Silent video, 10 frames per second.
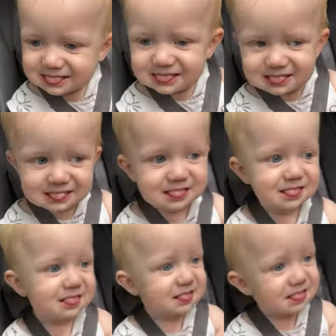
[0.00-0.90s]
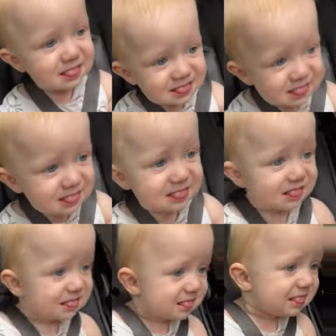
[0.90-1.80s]
this is something we don't want to
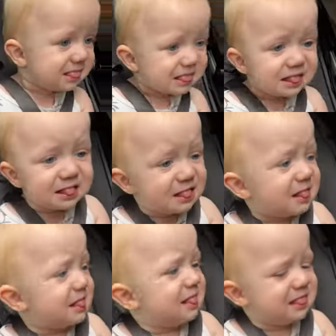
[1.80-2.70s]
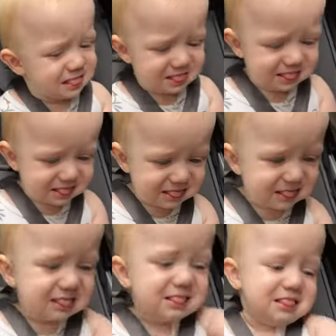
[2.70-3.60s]
lose because it's
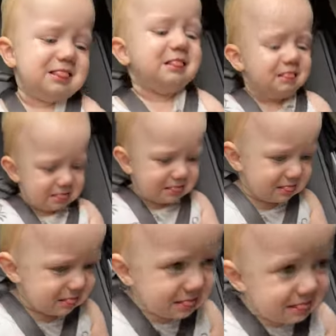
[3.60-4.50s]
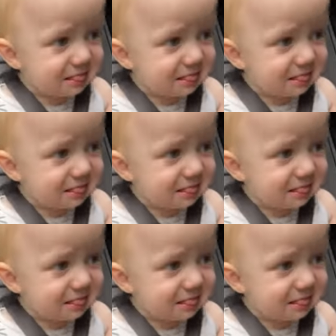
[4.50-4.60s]
the lid of